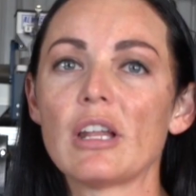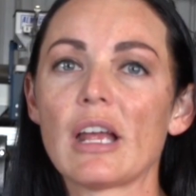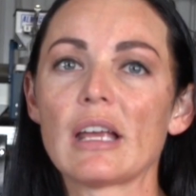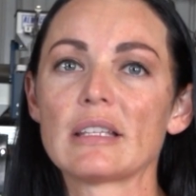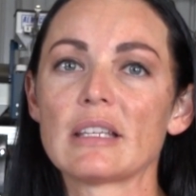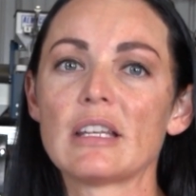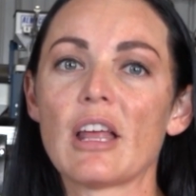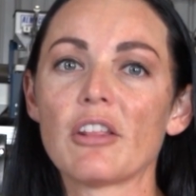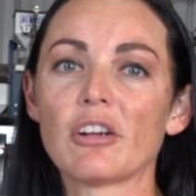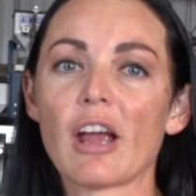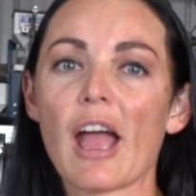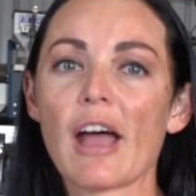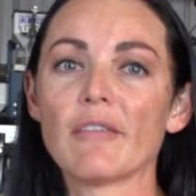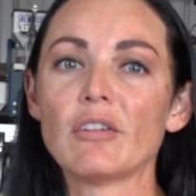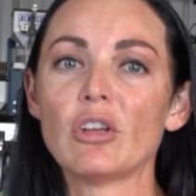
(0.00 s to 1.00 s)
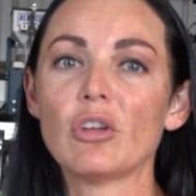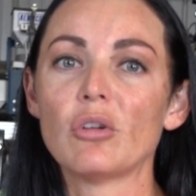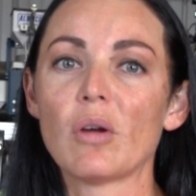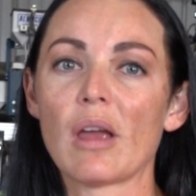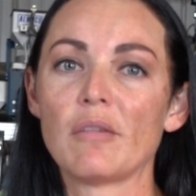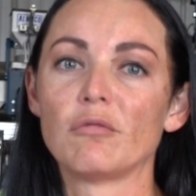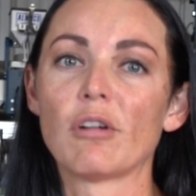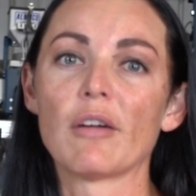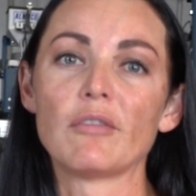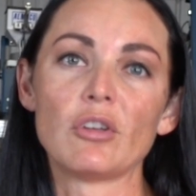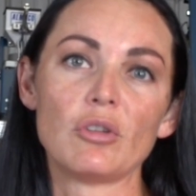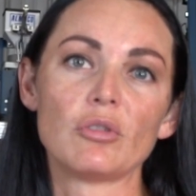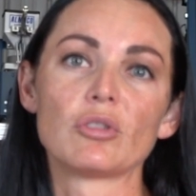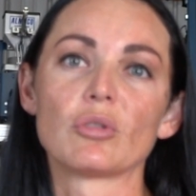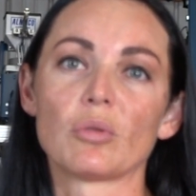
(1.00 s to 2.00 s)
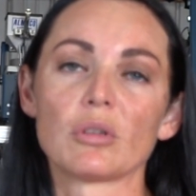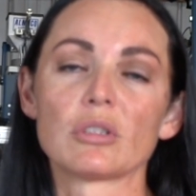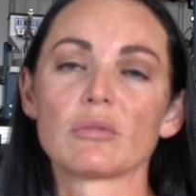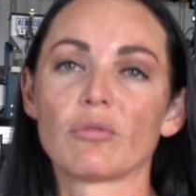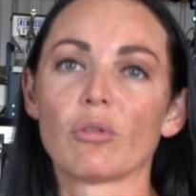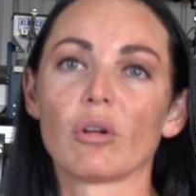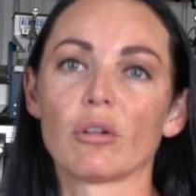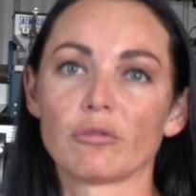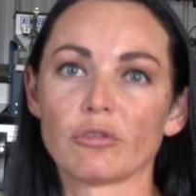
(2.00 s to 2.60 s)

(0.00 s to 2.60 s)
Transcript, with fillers: it as another avenue and revenue source for our